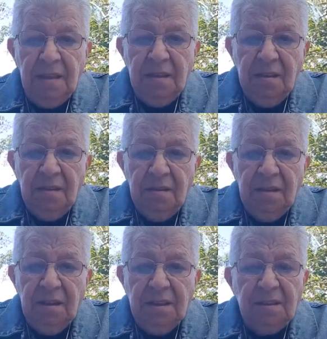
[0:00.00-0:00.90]
that
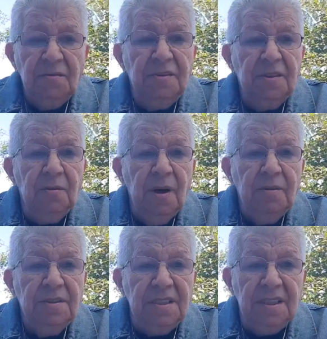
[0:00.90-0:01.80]
is often
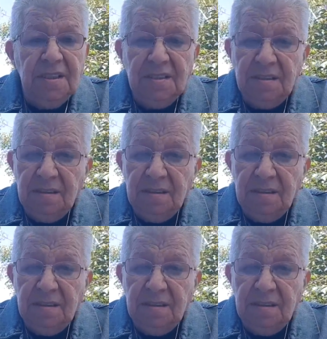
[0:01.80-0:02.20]
quoted,